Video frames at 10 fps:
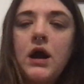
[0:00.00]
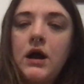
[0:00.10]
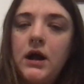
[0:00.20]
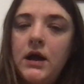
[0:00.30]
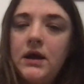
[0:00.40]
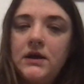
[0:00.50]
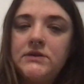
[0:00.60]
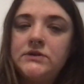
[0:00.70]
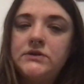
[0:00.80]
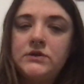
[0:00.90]
I
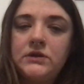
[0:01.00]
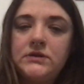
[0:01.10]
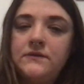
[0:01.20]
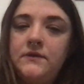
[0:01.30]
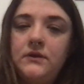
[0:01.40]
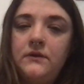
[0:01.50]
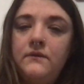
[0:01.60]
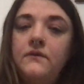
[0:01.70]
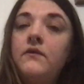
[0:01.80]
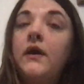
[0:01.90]
start to feel
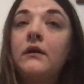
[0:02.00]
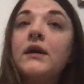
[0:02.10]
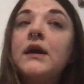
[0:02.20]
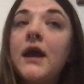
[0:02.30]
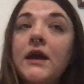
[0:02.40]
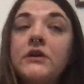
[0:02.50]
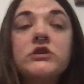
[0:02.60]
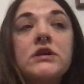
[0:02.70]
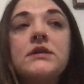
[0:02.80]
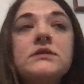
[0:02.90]
very
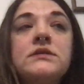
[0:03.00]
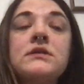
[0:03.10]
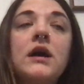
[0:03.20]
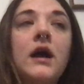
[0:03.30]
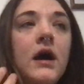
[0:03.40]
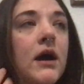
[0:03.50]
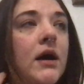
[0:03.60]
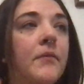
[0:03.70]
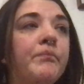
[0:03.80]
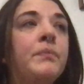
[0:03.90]
anxious.
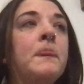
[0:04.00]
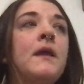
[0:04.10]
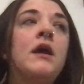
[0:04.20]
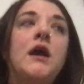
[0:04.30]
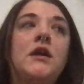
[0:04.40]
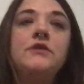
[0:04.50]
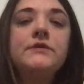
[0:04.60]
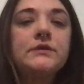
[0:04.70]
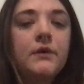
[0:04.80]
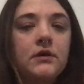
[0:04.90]
And I used
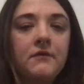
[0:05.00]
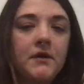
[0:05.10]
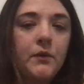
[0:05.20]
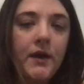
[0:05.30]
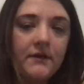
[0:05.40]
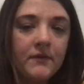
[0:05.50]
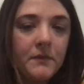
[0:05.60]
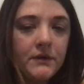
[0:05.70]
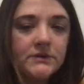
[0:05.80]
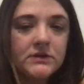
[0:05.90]
to want to run away from
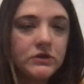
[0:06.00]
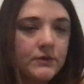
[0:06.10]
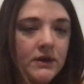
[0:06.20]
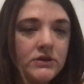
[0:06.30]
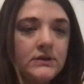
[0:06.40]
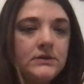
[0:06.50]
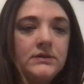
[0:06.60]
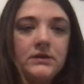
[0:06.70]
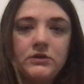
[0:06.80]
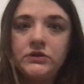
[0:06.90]
those situations
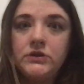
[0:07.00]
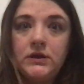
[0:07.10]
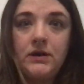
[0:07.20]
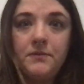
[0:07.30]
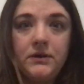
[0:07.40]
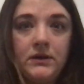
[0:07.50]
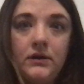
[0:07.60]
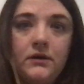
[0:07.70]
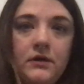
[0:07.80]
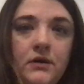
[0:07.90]
and just not be
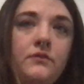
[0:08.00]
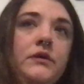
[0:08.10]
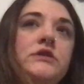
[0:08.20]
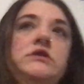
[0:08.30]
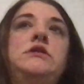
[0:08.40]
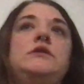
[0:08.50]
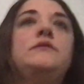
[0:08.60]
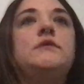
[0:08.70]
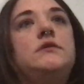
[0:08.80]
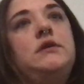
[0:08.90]
there at all, which,
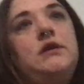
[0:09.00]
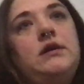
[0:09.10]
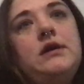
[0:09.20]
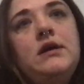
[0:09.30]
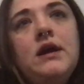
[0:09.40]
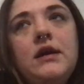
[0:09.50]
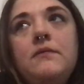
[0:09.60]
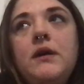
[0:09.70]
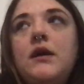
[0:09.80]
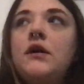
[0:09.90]
kind of
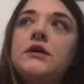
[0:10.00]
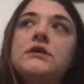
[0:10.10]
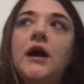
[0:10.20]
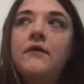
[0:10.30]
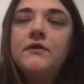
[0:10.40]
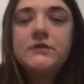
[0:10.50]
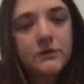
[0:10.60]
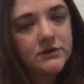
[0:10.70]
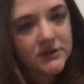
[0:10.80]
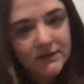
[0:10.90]
made it hard to have a
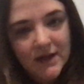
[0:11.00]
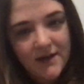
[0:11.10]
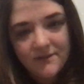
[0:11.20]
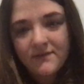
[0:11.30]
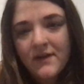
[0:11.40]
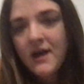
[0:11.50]
social life.